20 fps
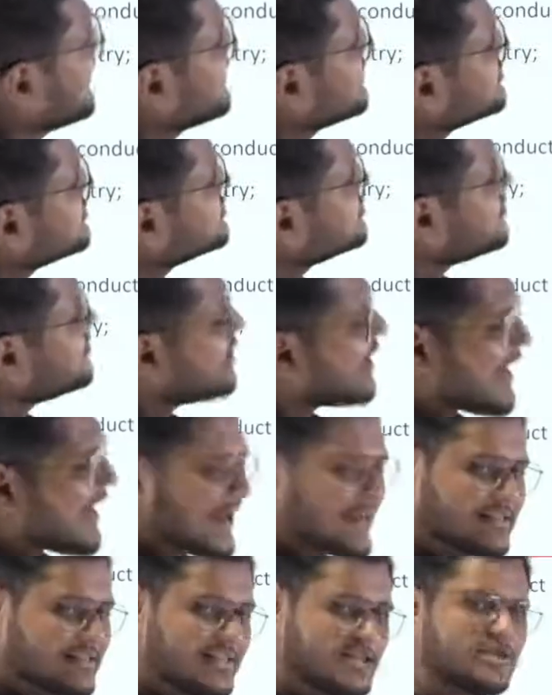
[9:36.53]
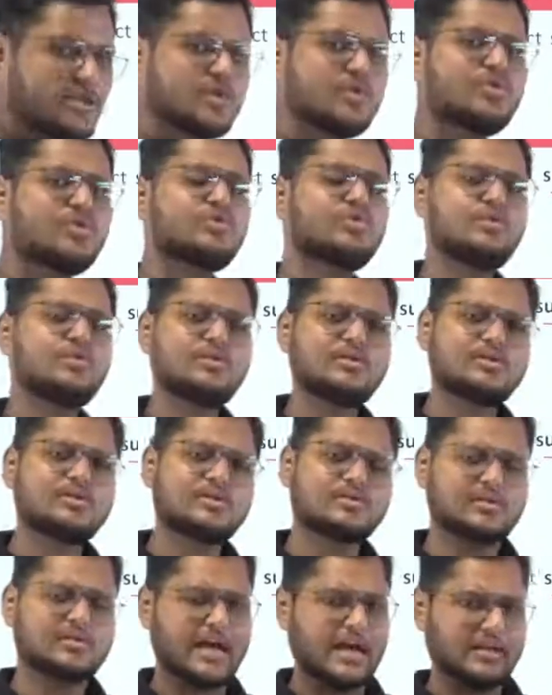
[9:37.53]
so are the
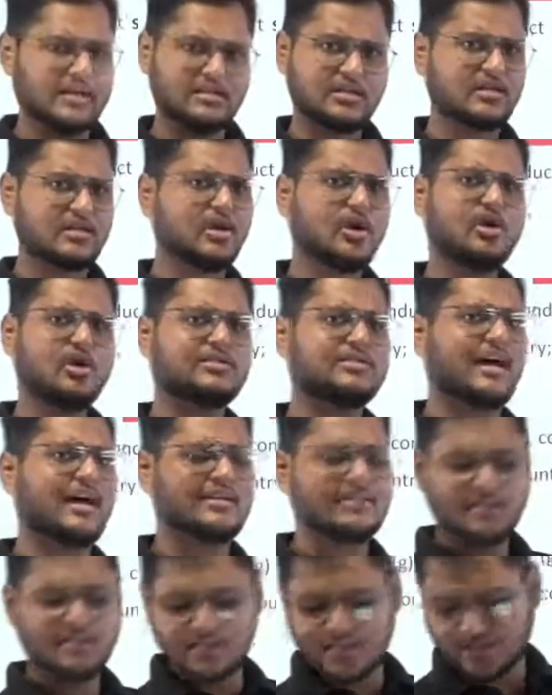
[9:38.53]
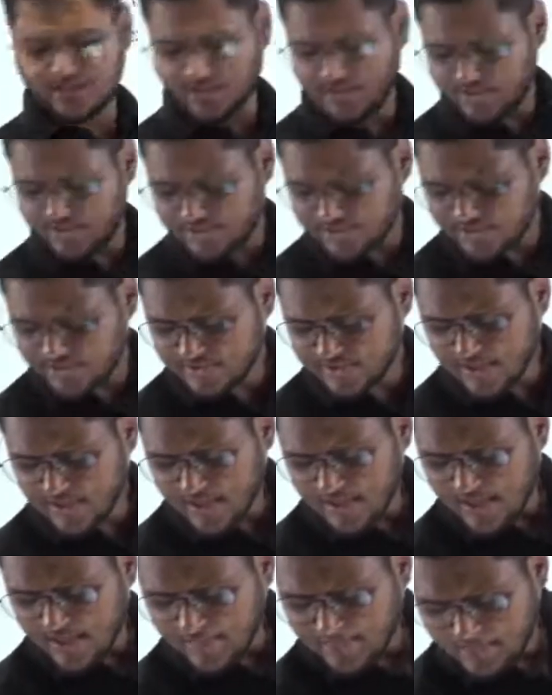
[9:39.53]
rules, are the laws, are the regulations
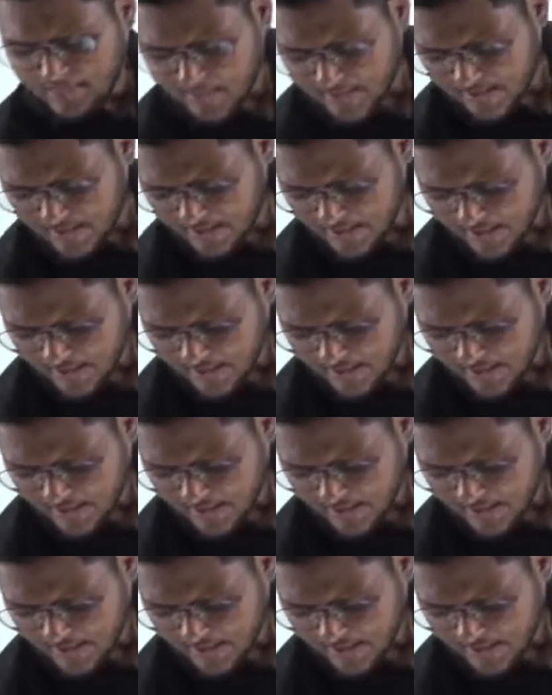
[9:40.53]
being